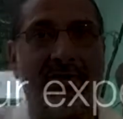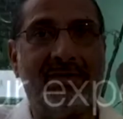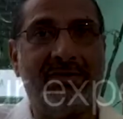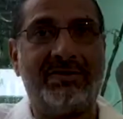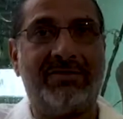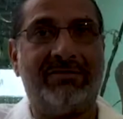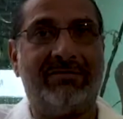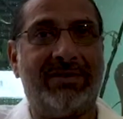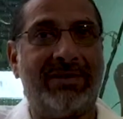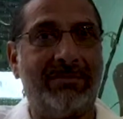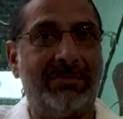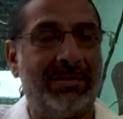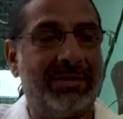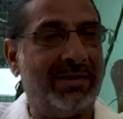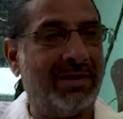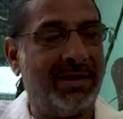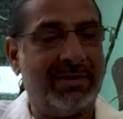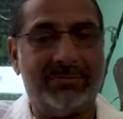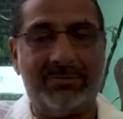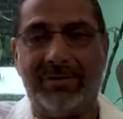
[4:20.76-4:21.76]
Oh, has been
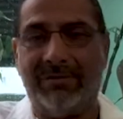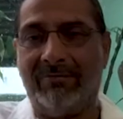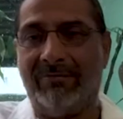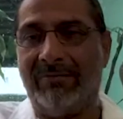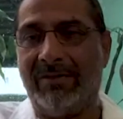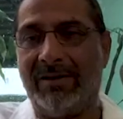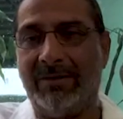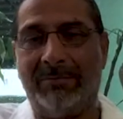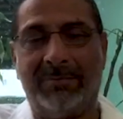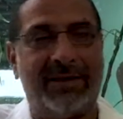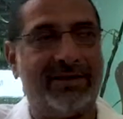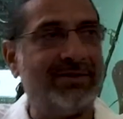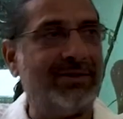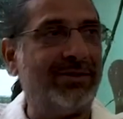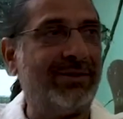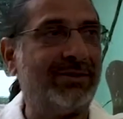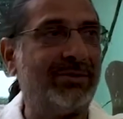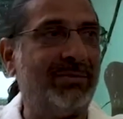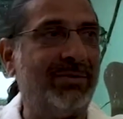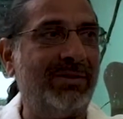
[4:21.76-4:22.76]
a very
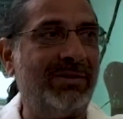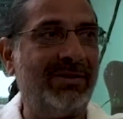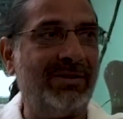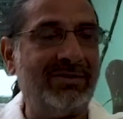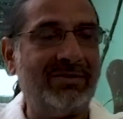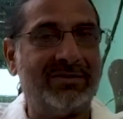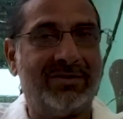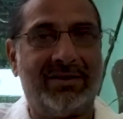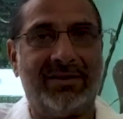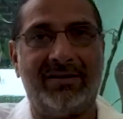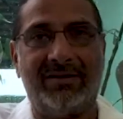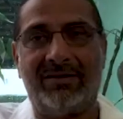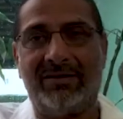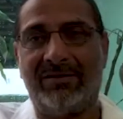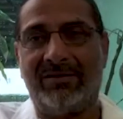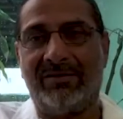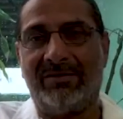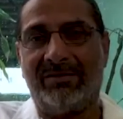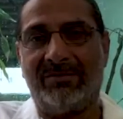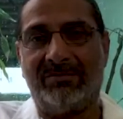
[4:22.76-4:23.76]
pleasant experience, and
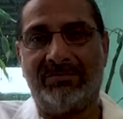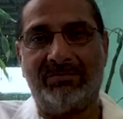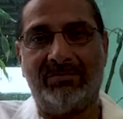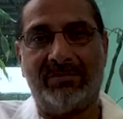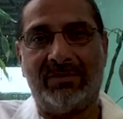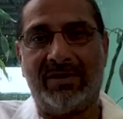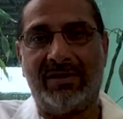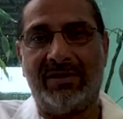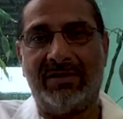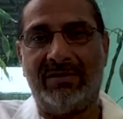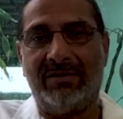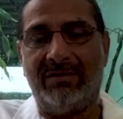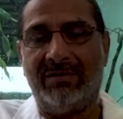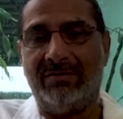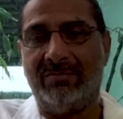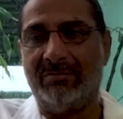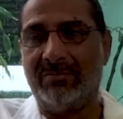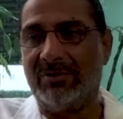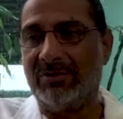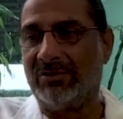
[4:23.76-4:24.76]

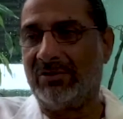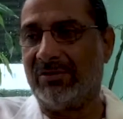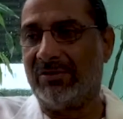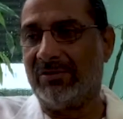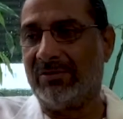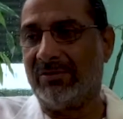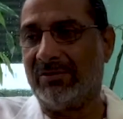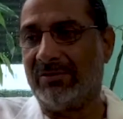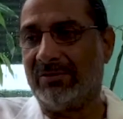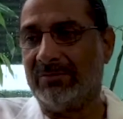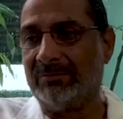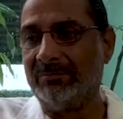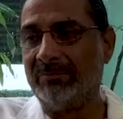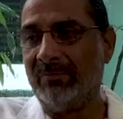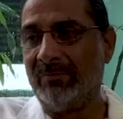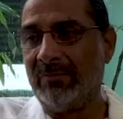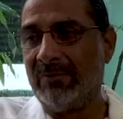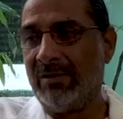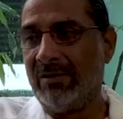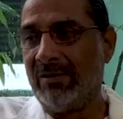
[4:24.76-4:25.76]
I must
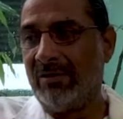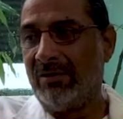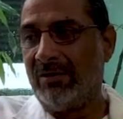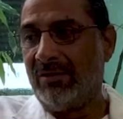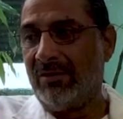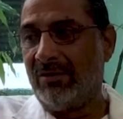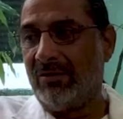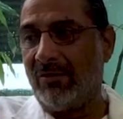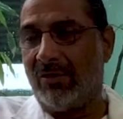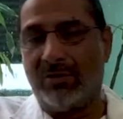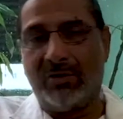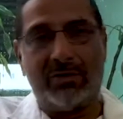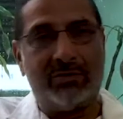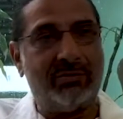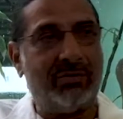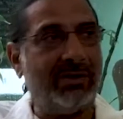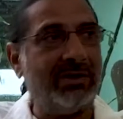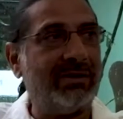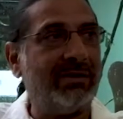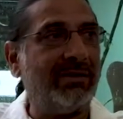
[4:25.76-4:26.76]

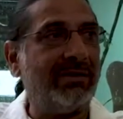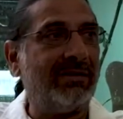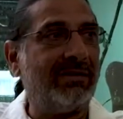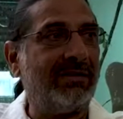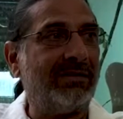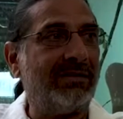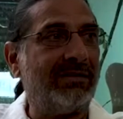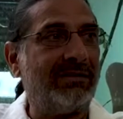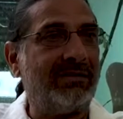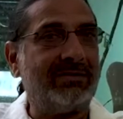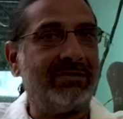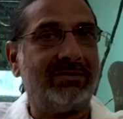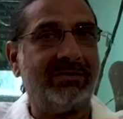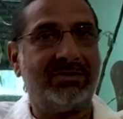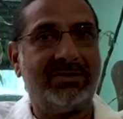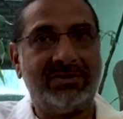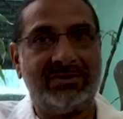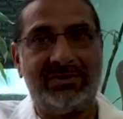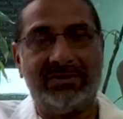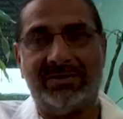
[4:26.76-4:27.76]
congratulate the
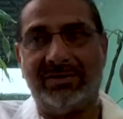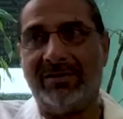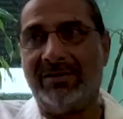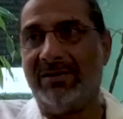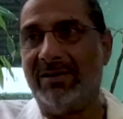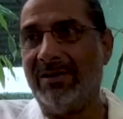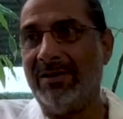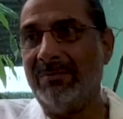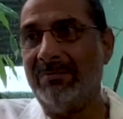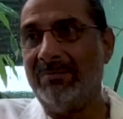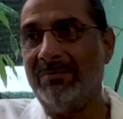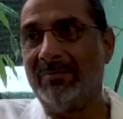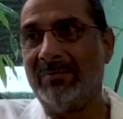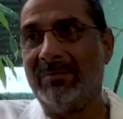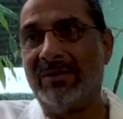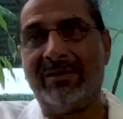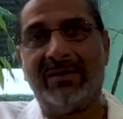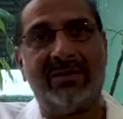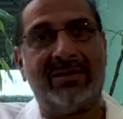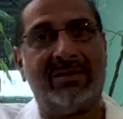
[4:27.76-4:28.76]
CCC team.
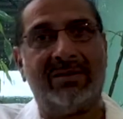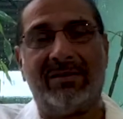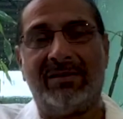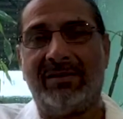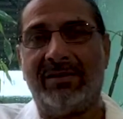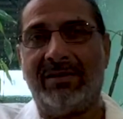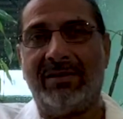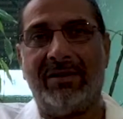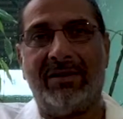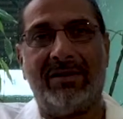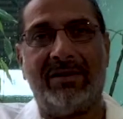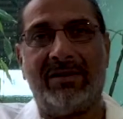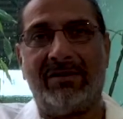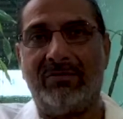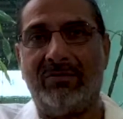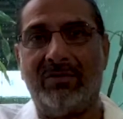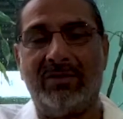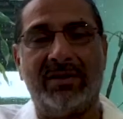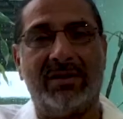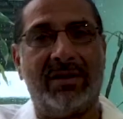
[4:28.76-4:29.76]
They are
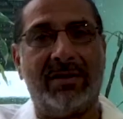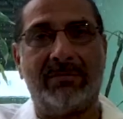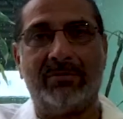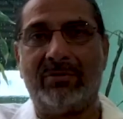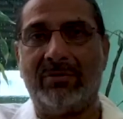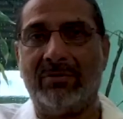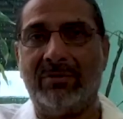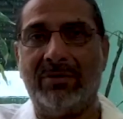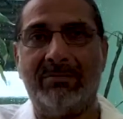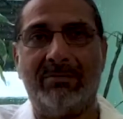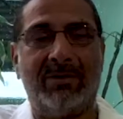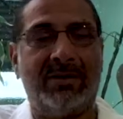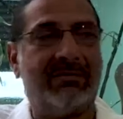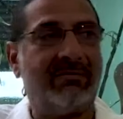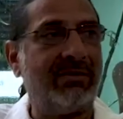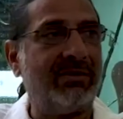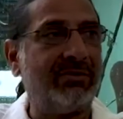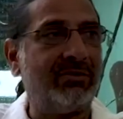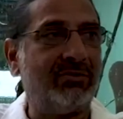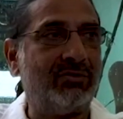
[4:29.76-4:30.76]
doing an absolutely
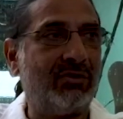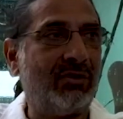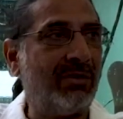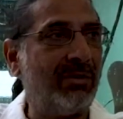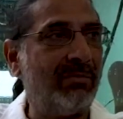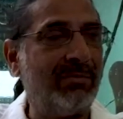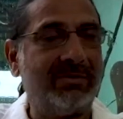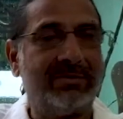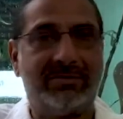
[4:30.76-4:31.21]
marvelous job.